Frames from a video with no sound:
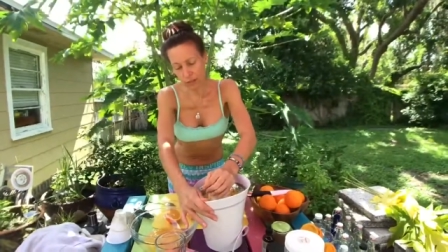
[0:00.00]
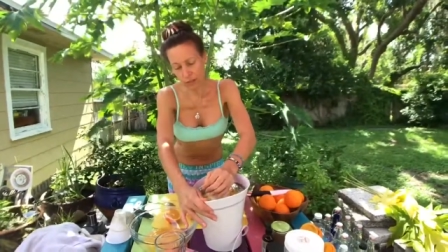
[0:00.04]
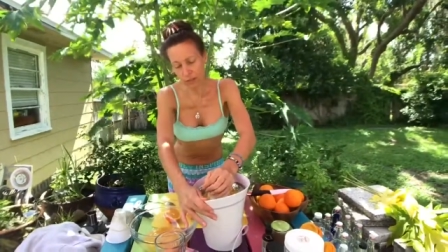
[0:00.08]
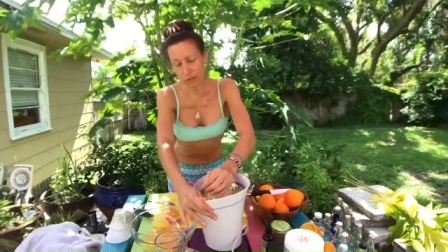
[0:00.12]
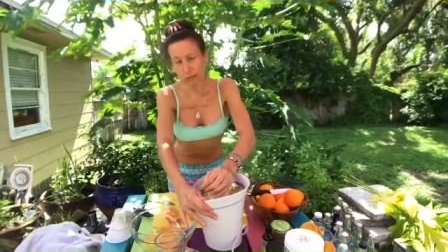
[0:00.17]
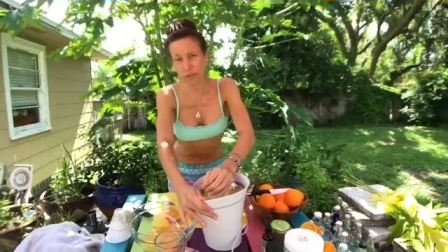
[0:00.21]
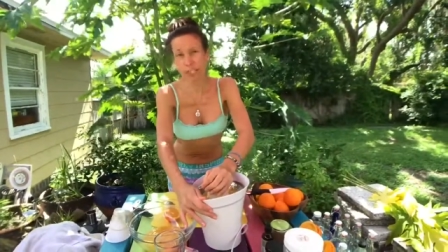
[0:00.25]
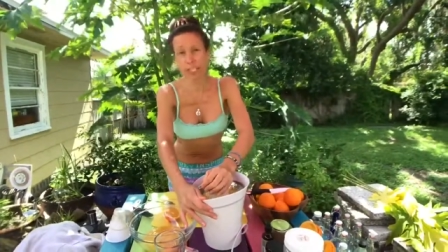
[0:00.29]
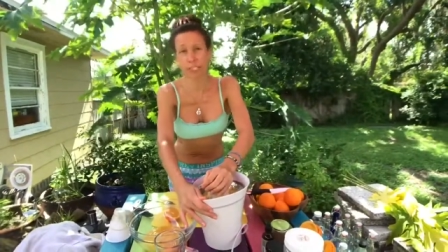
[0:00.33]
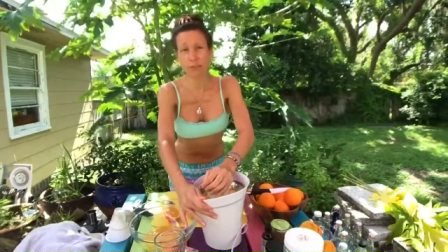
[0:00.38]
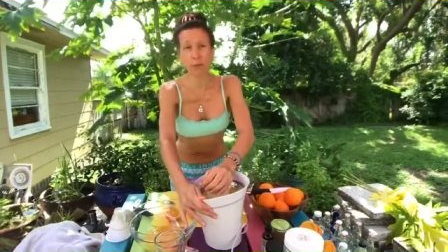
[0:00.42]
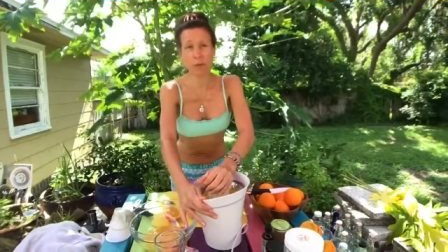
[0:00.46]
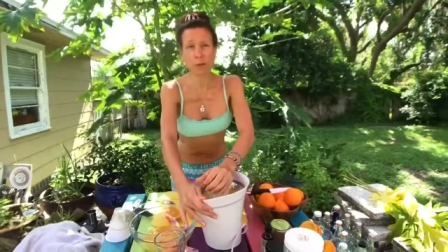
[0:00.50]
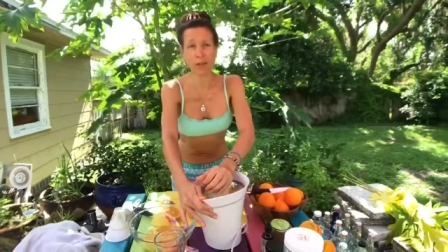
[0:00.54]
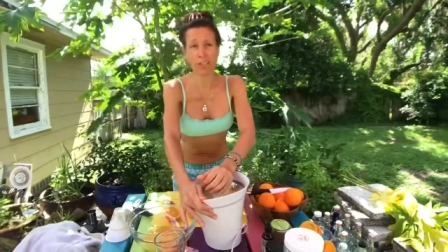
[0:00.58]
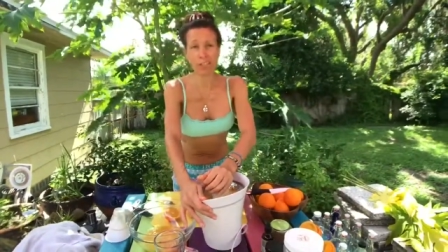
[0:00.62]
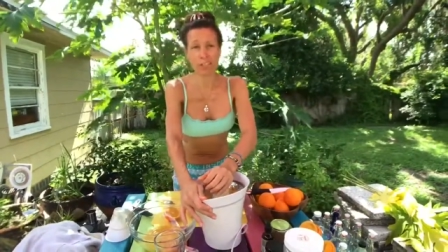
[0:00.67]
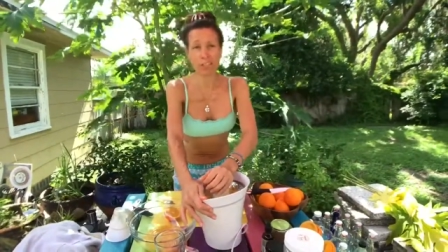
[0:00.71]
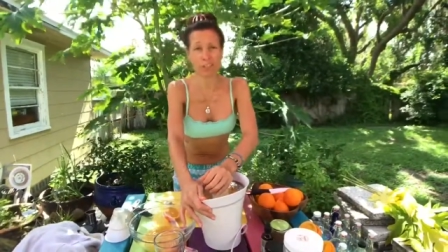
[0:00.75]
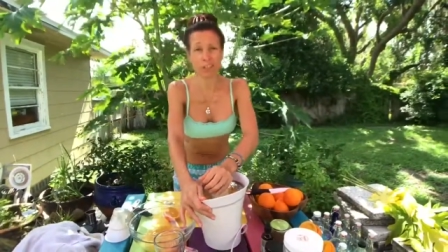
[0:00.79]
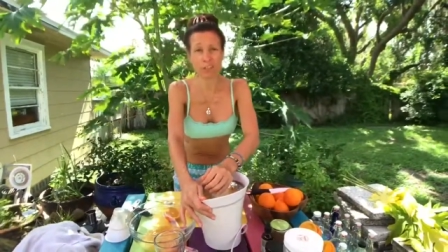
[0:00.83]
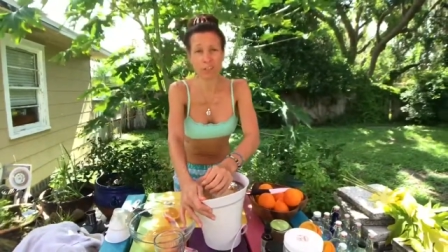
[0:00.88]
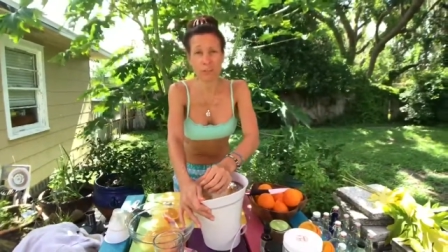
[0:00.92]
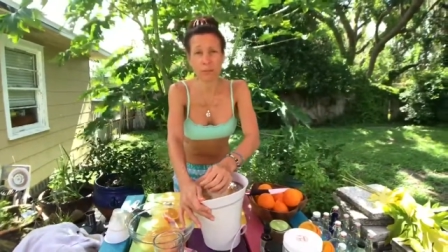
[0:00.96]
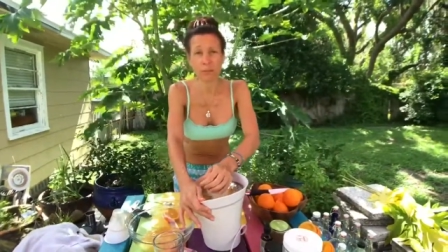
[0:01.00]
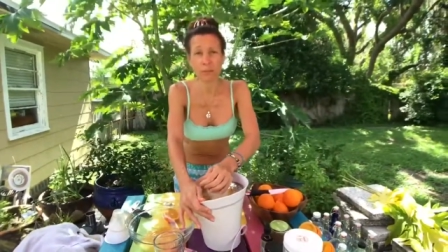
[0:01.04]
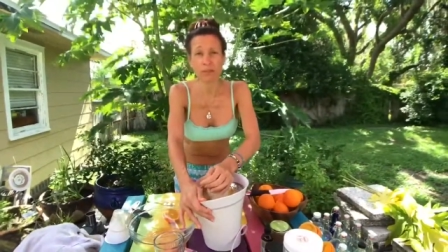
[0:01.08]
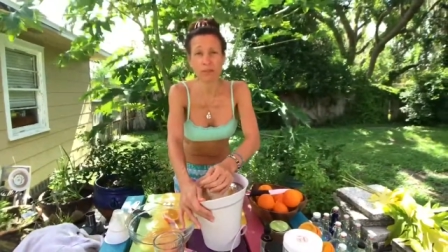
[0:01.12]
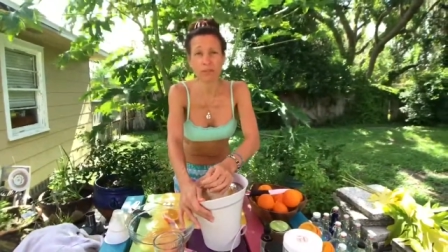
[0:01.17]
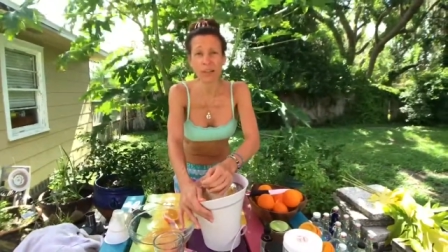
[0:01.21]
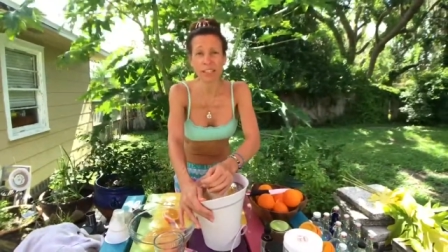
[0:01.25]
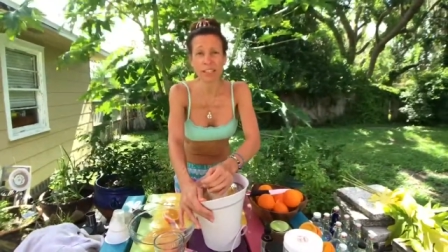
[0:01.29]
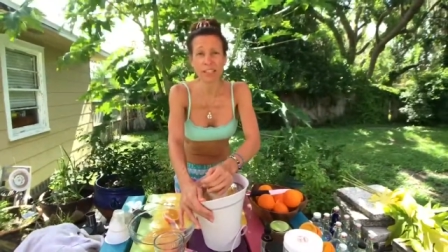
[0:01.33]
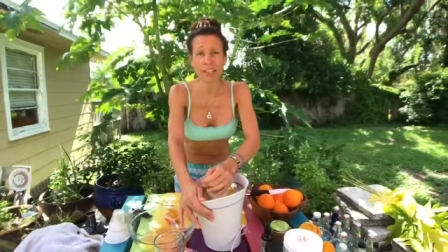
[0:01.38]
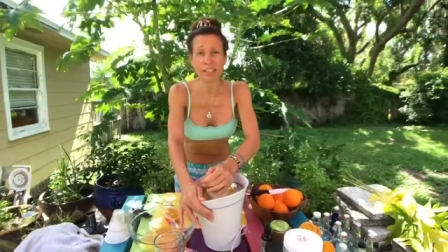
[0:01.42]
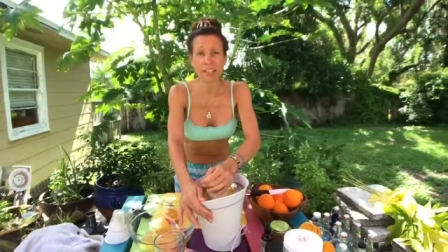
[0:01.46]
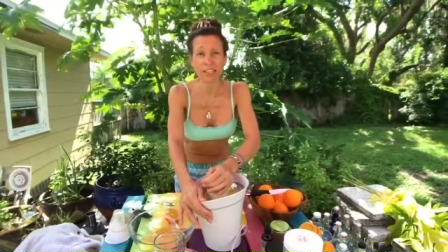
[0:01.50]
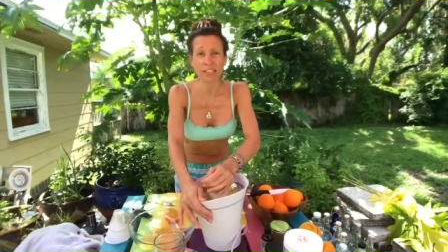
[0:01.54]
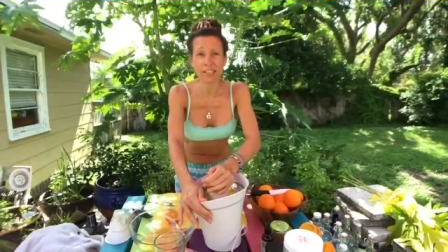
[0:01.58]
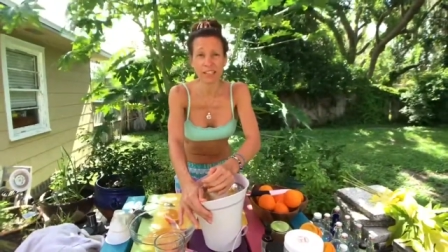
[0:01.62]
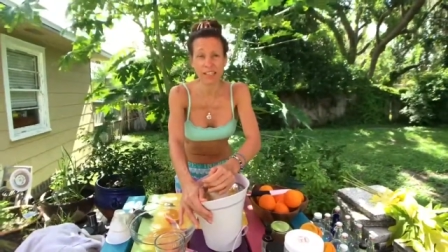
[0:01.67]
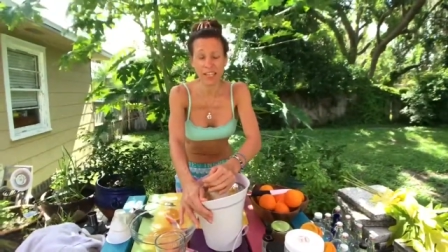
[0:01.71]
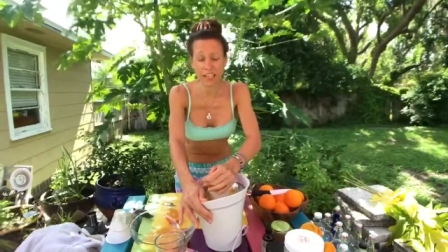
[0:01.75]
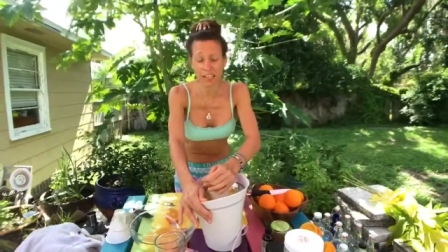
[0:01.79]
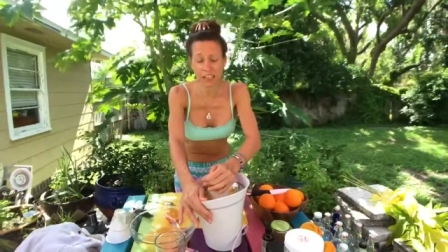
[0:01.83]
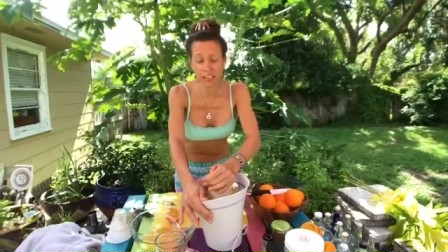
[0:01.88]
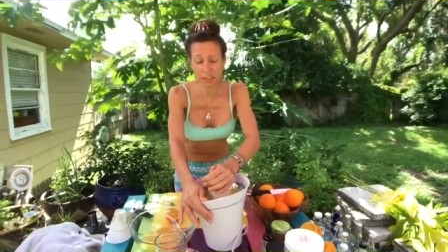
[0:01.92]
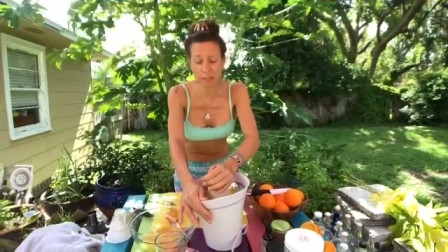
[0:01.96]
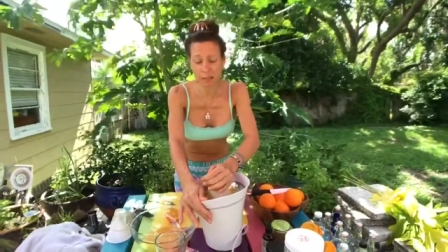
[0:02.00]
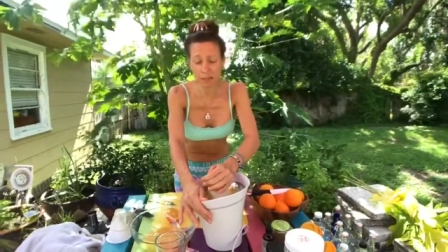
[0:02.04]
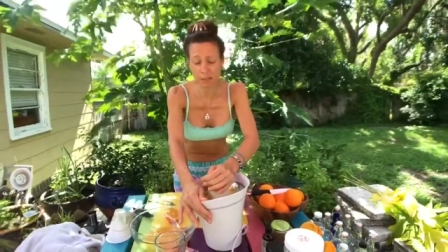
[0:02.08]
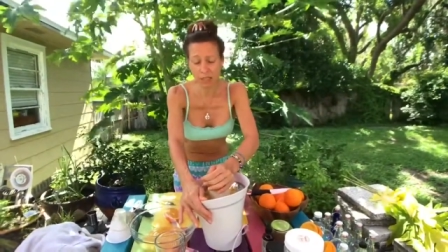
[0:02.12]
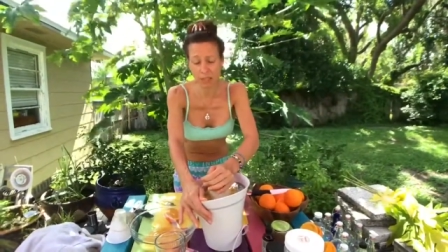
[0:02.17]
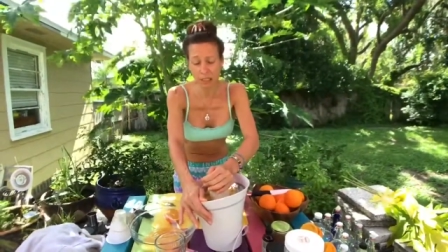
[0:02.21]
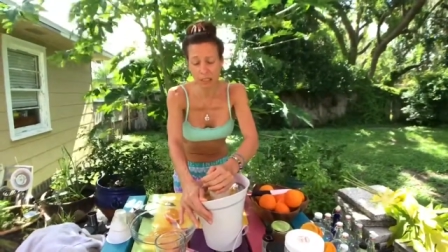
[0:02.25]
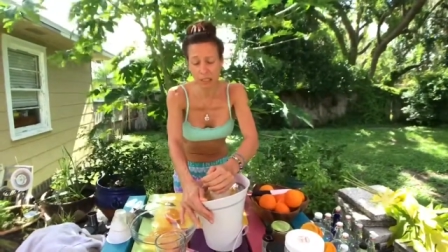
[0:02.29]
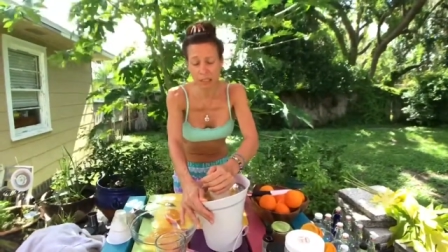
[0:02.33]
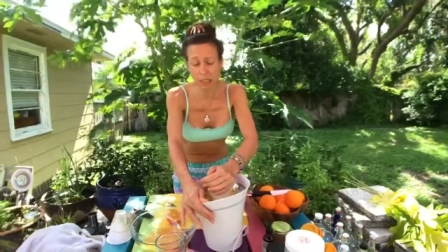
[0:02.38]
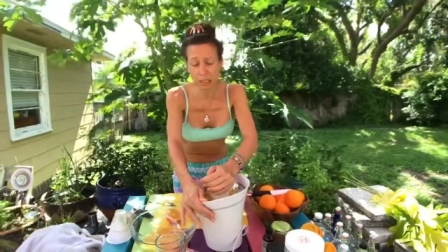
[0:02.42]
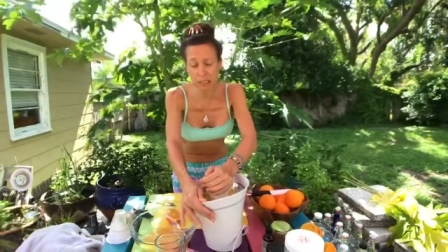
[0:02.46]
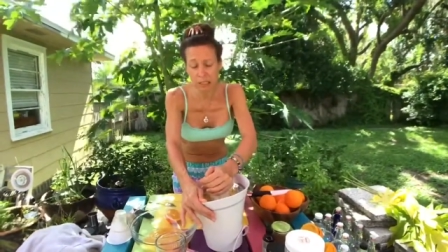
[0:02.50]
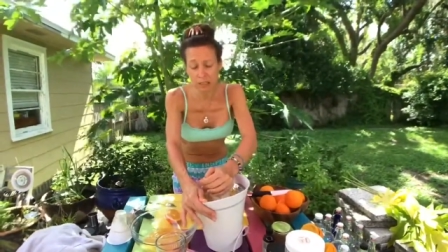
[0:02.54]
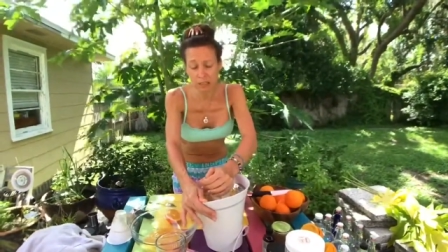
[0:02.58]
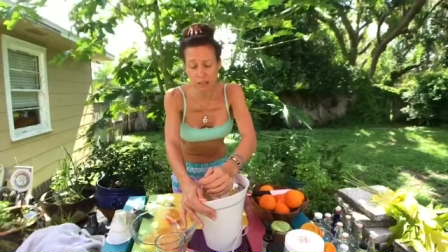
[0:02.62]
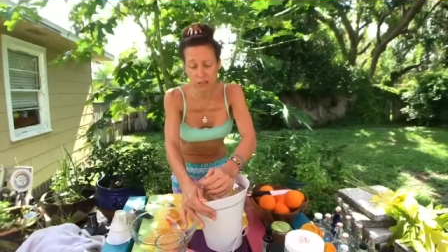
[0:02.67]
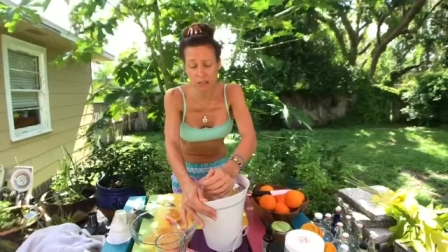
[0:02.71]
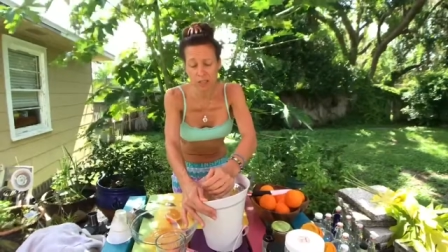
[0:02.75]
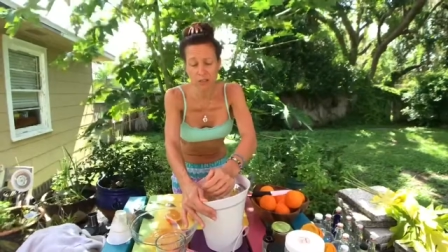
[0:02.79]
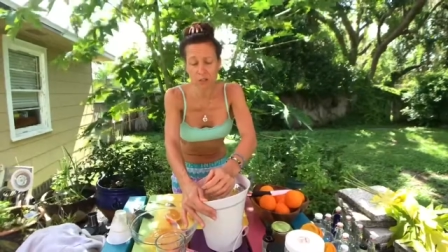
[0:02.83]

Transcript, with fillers: you really want to consume it right then and there because